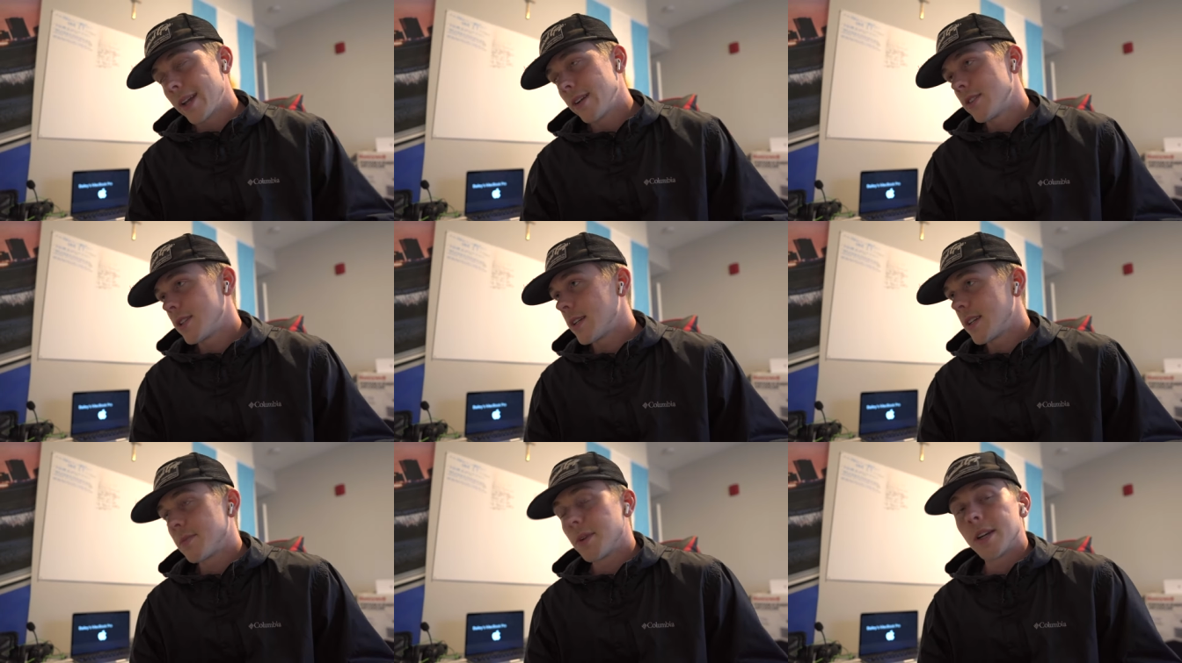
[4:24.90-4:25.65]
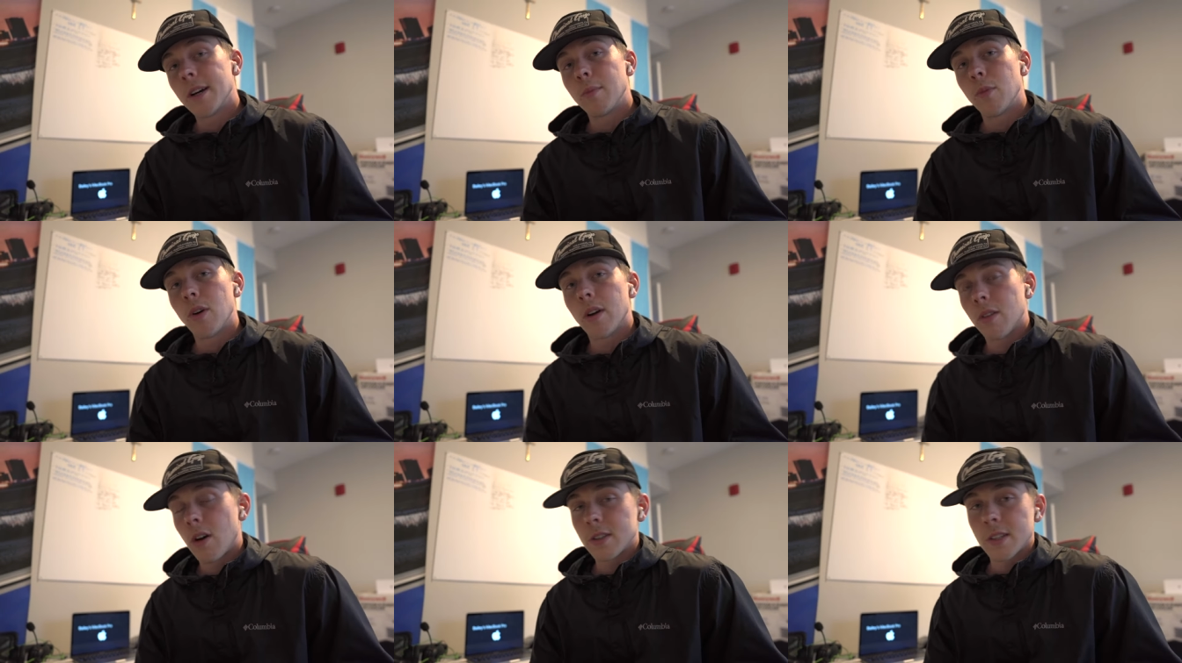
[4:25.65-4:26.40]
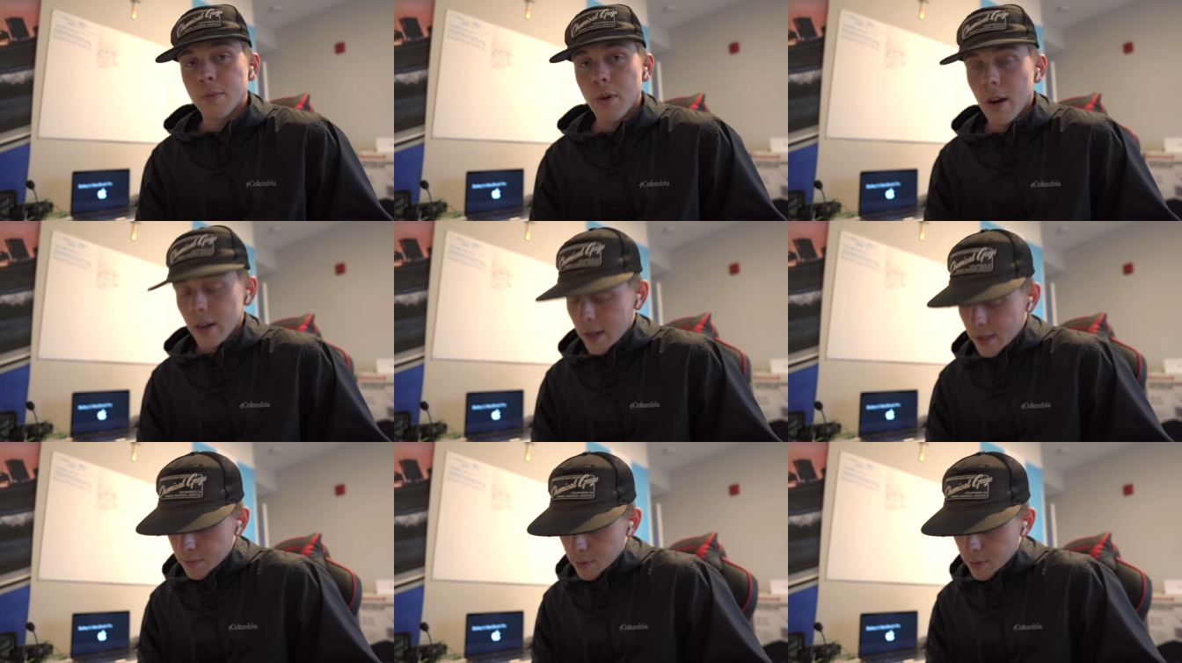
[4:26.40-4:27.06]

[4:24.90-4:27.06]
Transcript: energy does pick up more along this progress,